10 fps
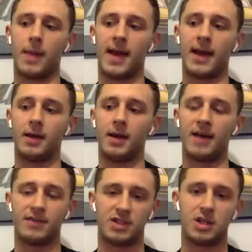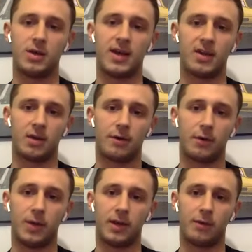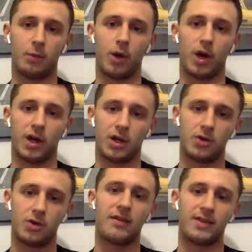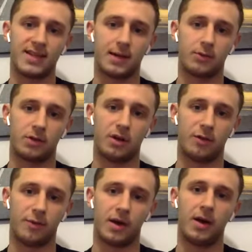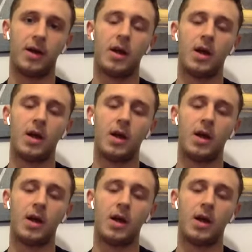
then having 2 days off a week from work and driving down to Loughborough,